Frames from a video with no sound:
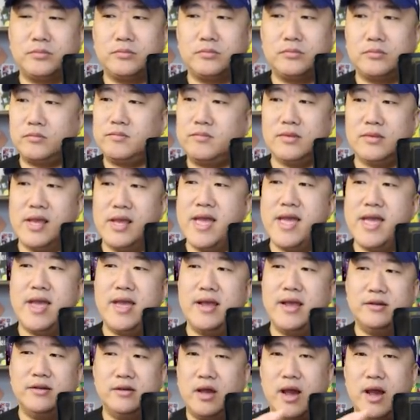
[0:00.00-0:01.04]
And
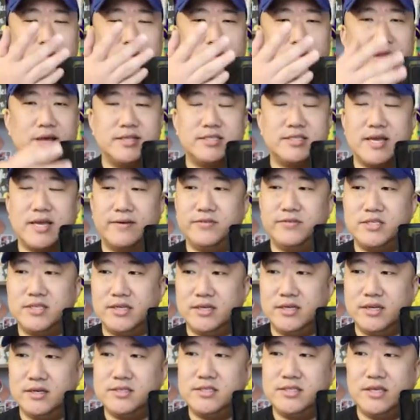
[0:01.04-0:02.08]
uh, Lance obviously
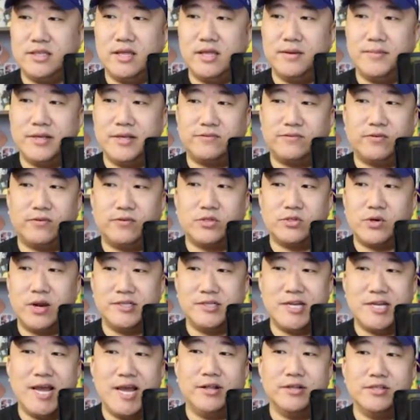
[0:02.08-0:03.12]
does see them as first-round
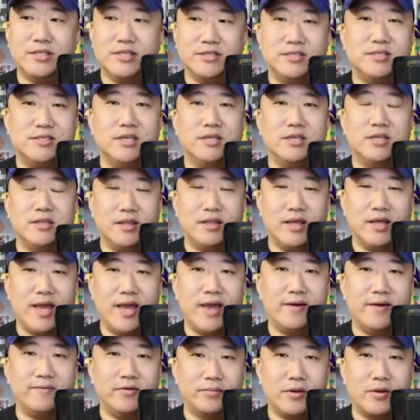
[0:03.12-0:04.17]
talent, since they have
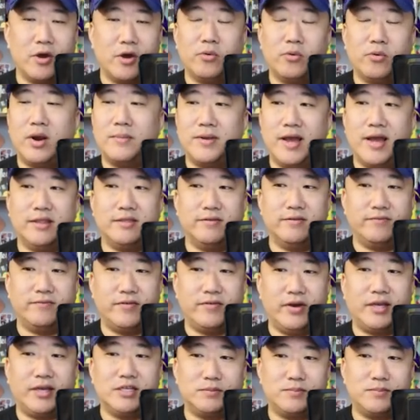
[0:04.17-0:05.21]
them go right behind the
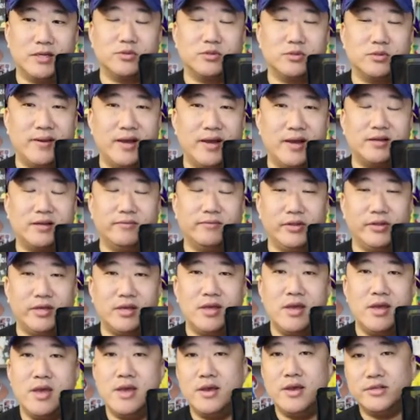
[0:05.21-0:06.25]
Vikings picks respectively.
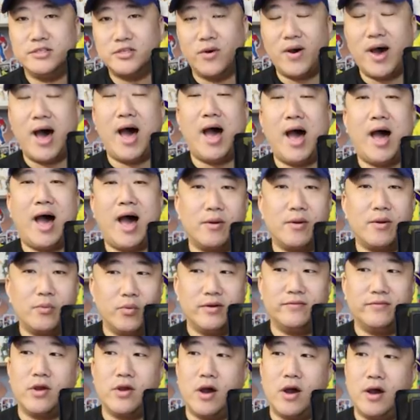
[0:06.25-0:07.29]
So I, I would have
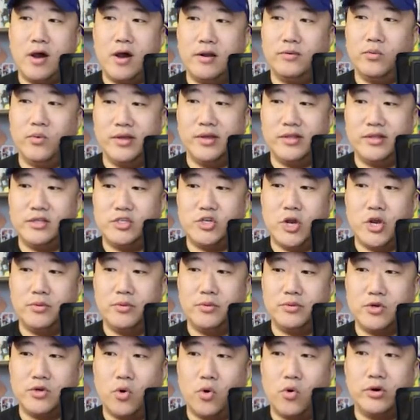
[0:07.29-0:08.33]
gone with Jones
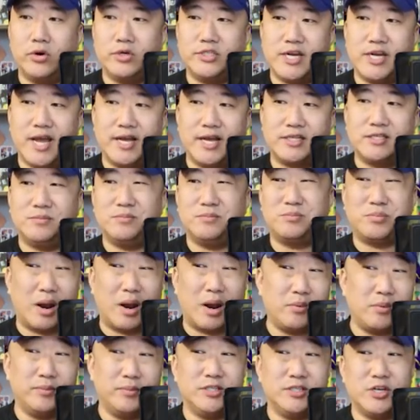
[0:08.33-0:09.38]
or Jackson,
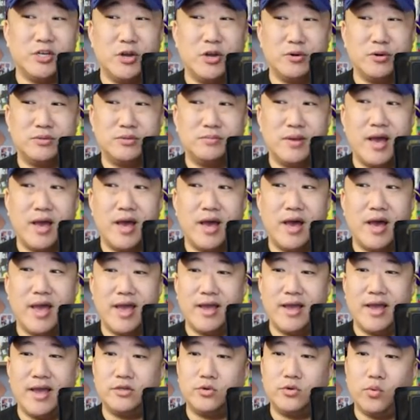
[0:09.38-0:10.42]
probably Jones uh, at,
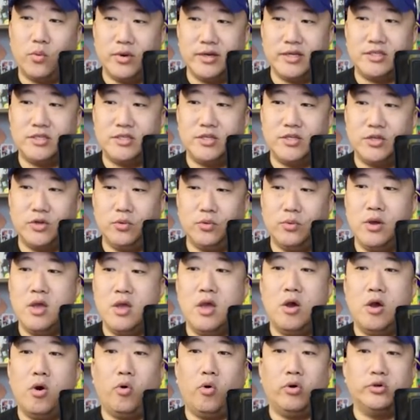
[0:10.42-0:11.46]
at twenty-two
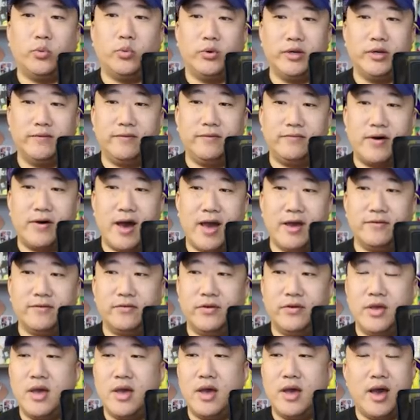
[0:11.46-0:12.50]
or twenty-five.
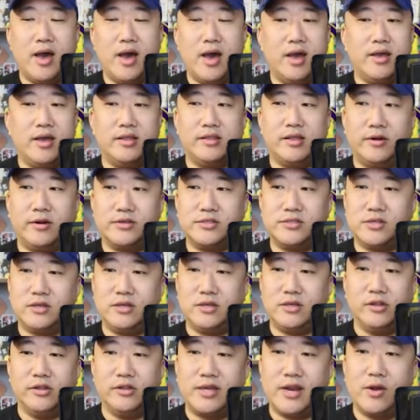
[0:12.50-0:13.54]
Uh, and then also you
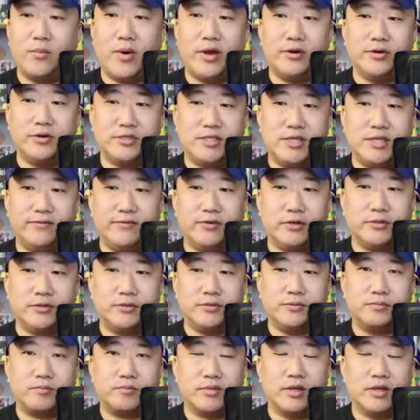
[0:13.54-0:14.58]
look at wide receivers.
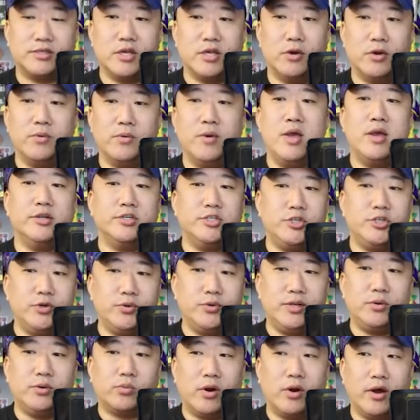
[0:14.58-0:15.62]
So Jeudy,
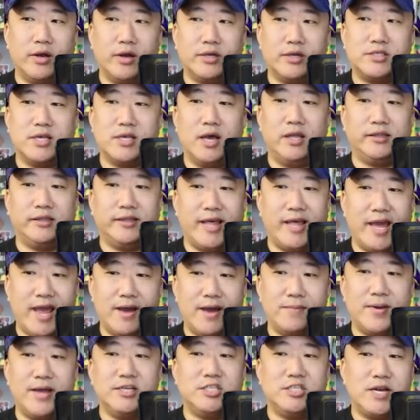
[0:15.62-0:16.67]
Ruggs, Lamb,
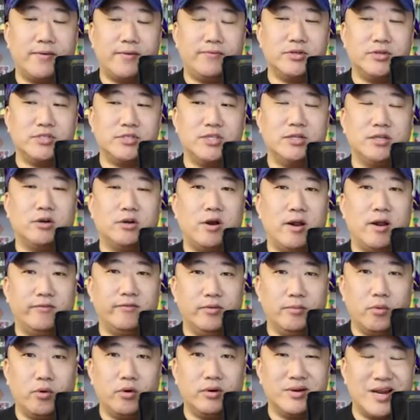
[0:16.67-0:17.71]
and Jefferson are off the
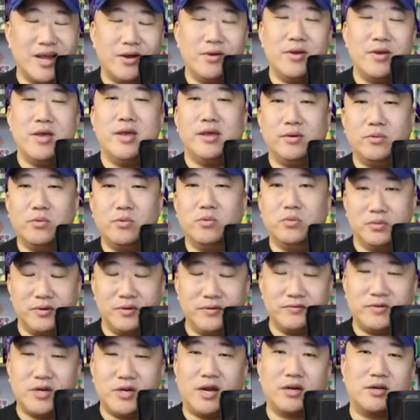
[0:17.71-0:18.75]
board. Now, we've
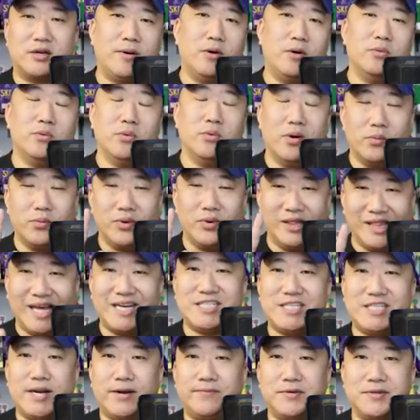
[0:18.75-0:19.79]
talked about we like
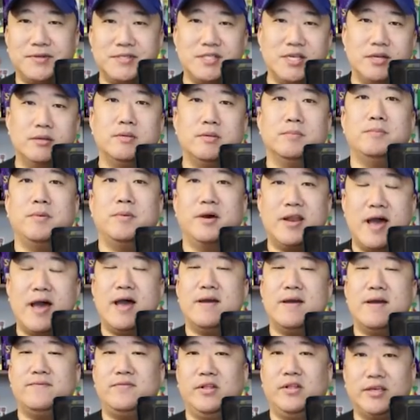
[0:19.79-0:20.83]
Jefferson, but I, I
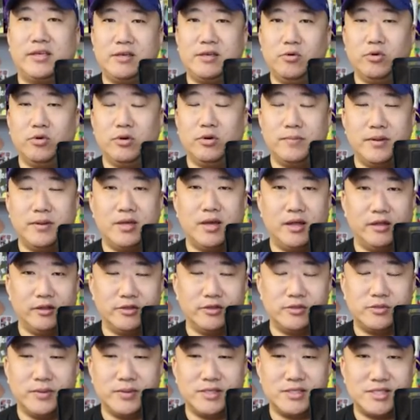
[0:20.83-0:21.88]
feel like he would be a little
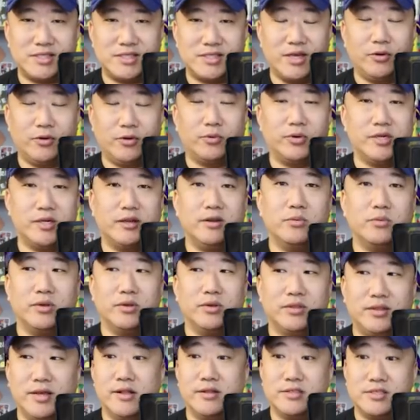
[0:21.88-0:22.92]
bit skill redundant with
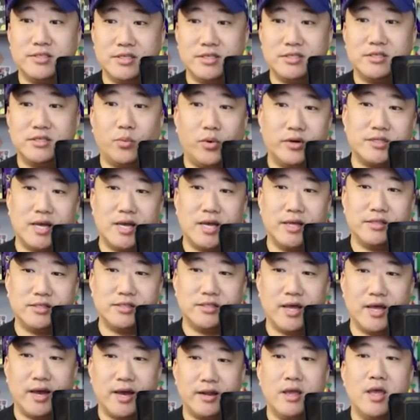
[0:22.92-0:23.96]
Thielen since he works out of the
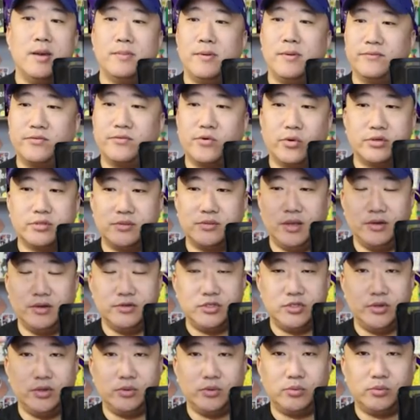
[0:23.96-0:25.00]
slot. But, of course, you know,
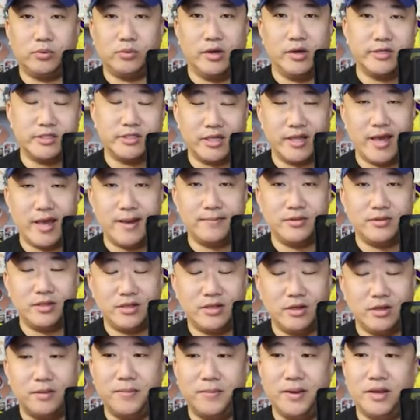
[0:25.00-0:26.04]
Jeudy, Ruggs, Lamb, you know,
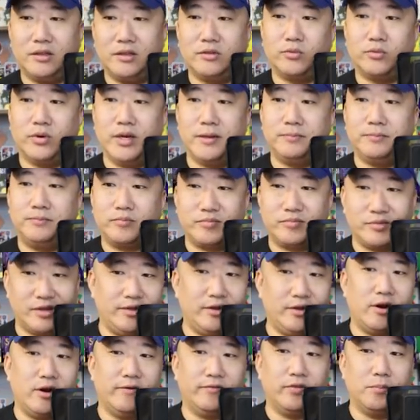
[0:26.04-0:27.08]
the big three. They're
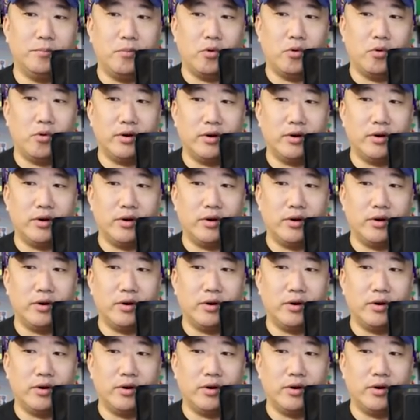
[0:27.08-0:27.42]
off the board.